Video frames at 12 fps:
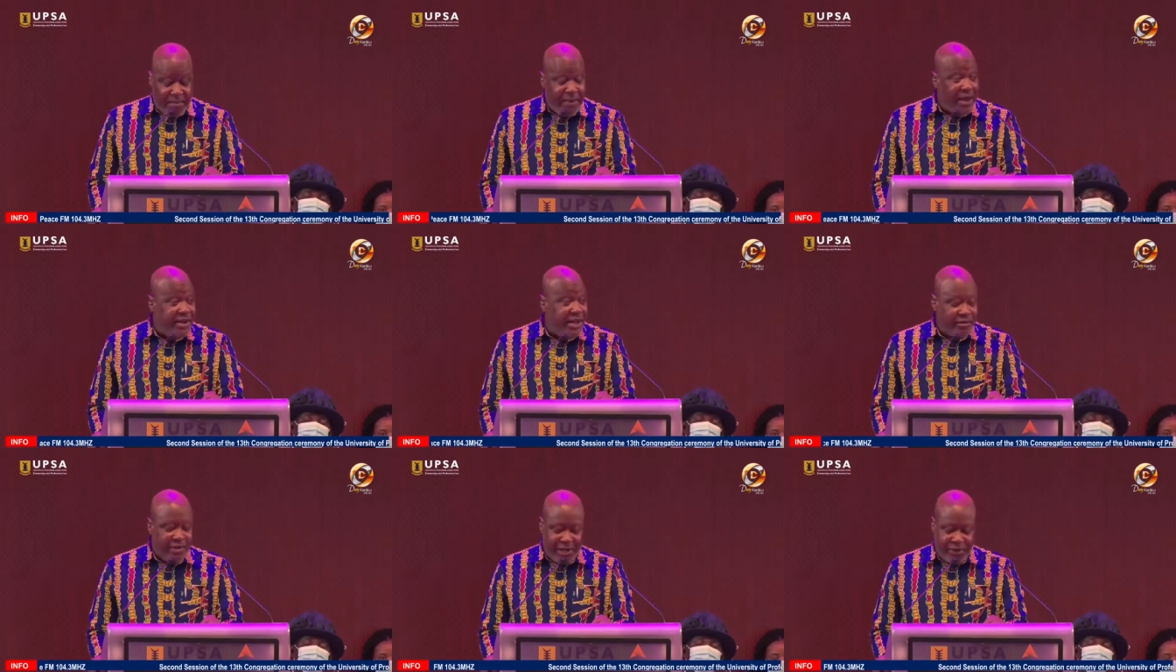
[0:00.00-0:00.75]
my
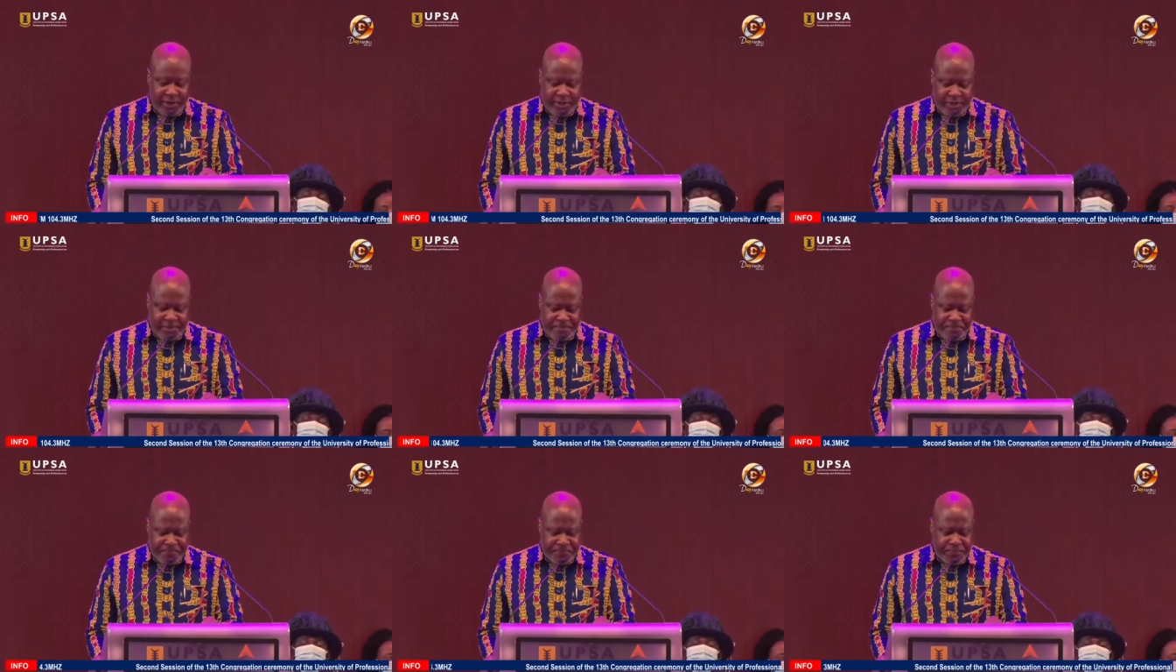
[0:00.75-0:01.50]
dear graduates,
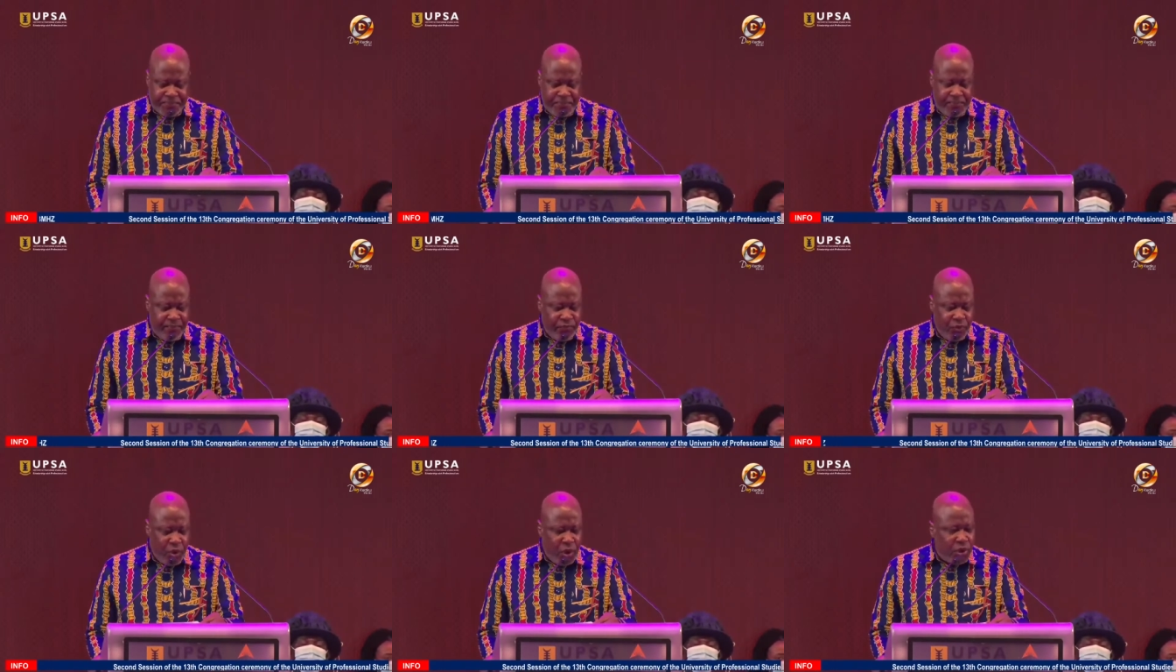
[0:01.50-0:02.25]

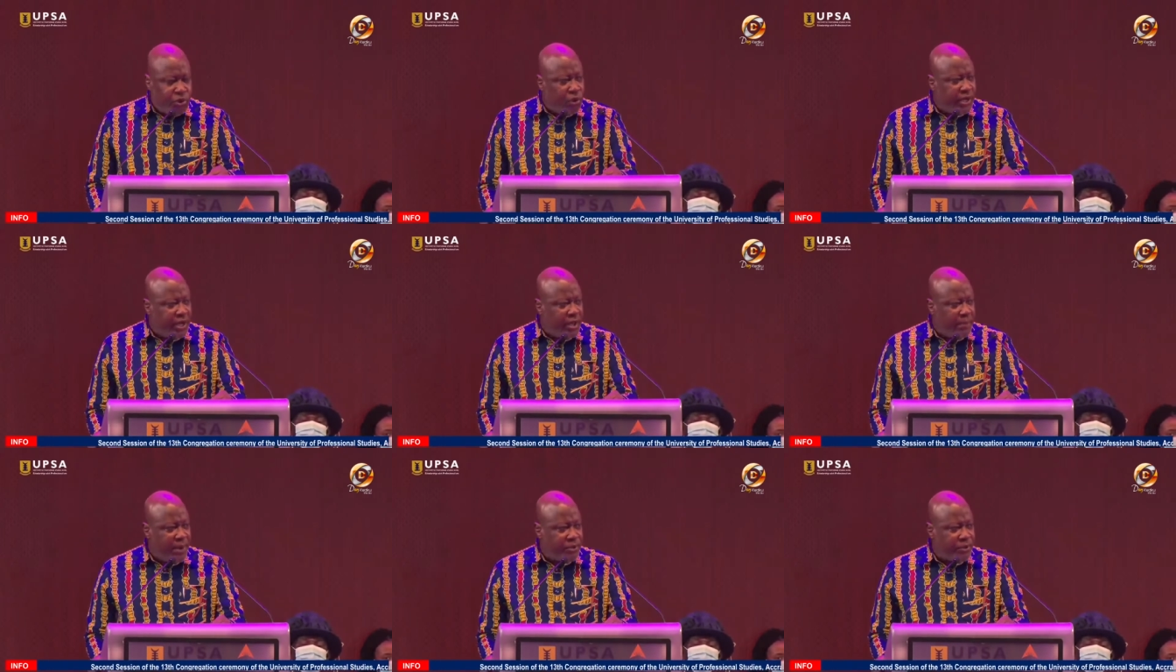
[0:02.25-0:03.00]
talking
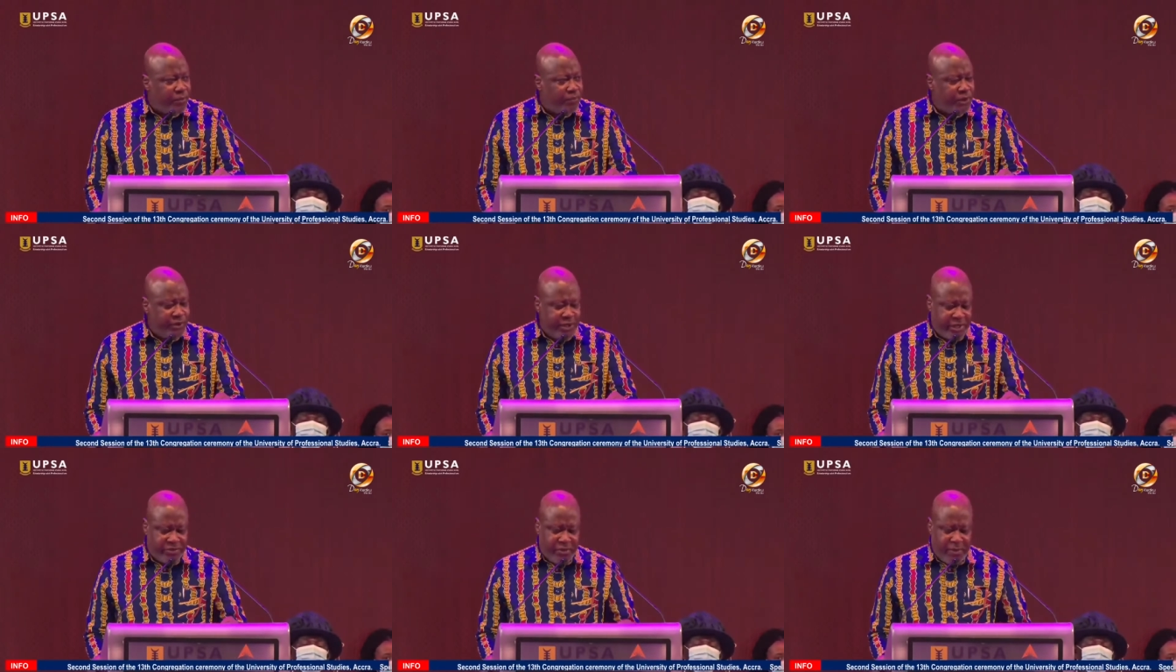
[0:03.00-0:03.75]
about
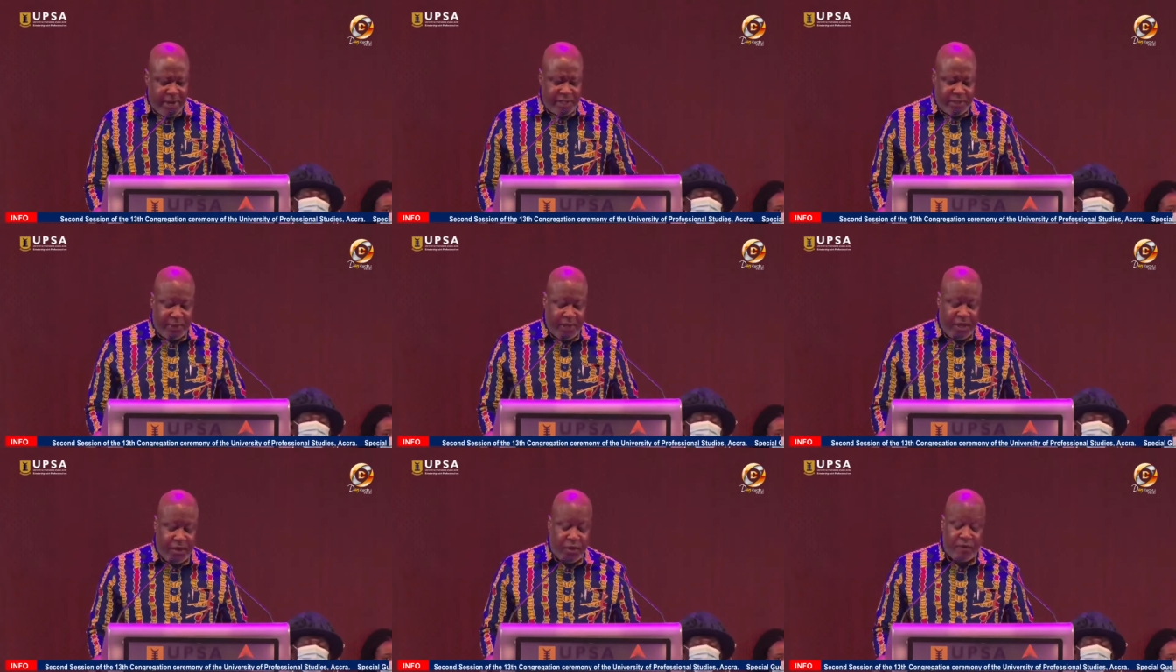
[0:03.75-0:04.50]
computers reminds
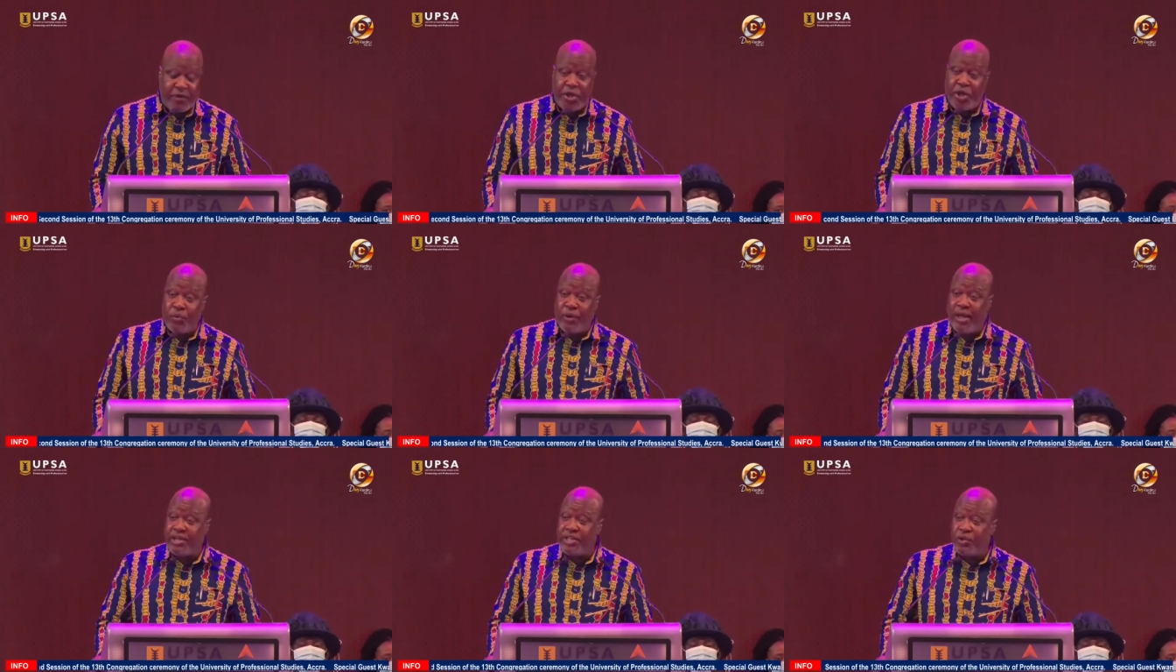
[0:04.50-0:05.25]
me of the new
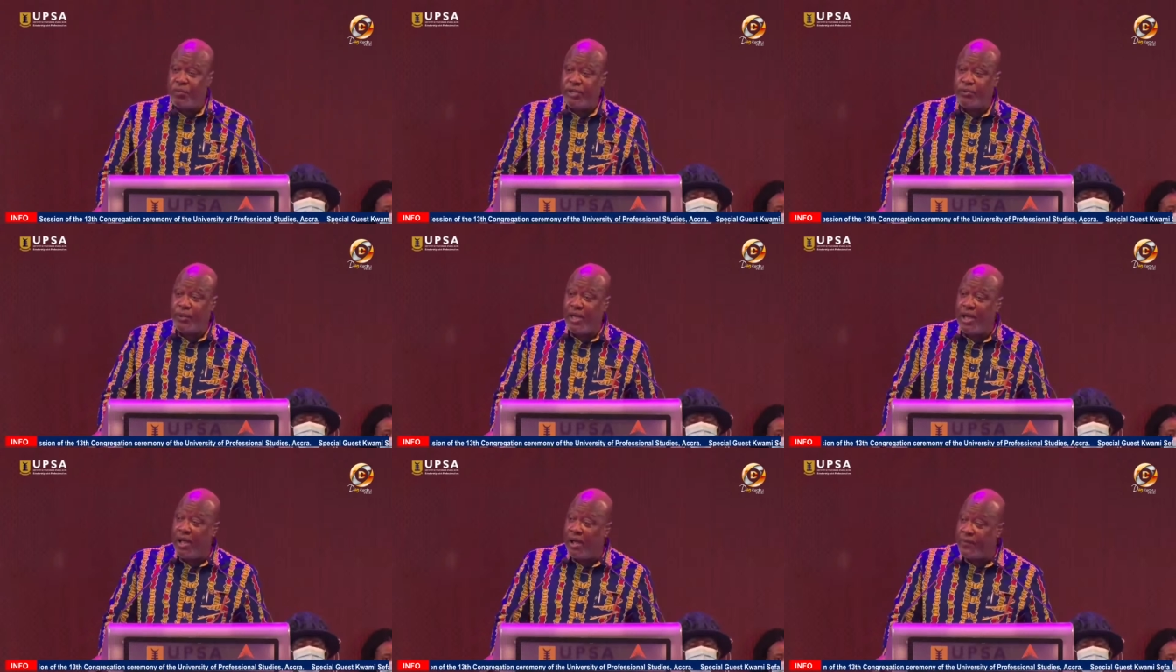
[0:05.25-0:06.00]
age in which
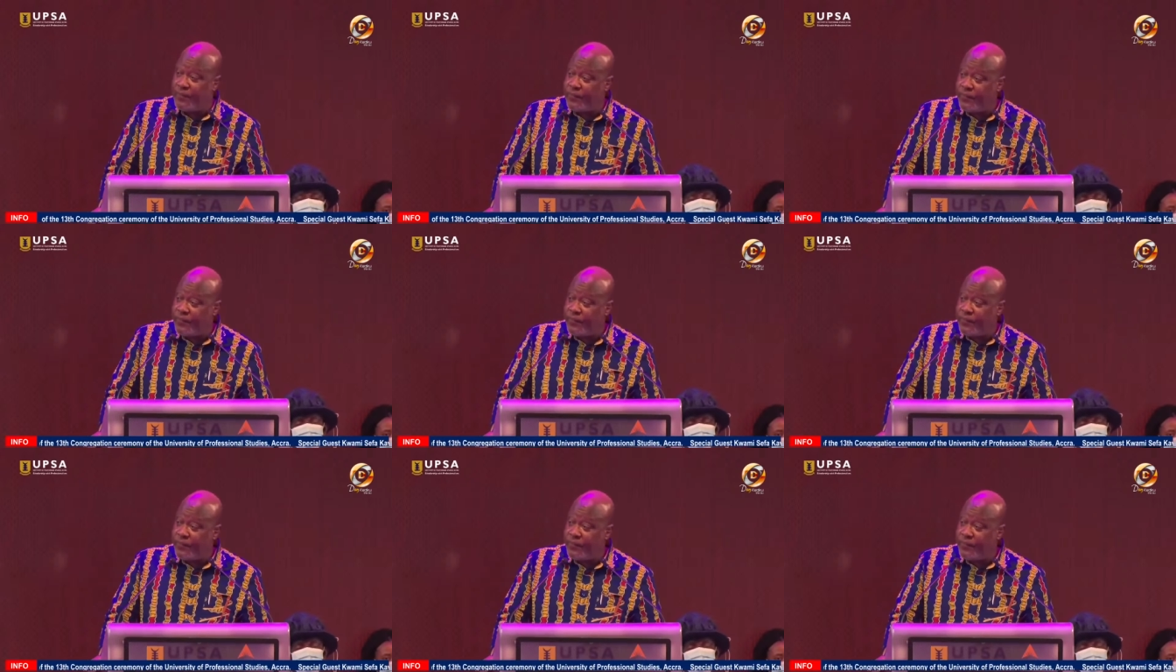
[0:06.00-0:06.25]
we are.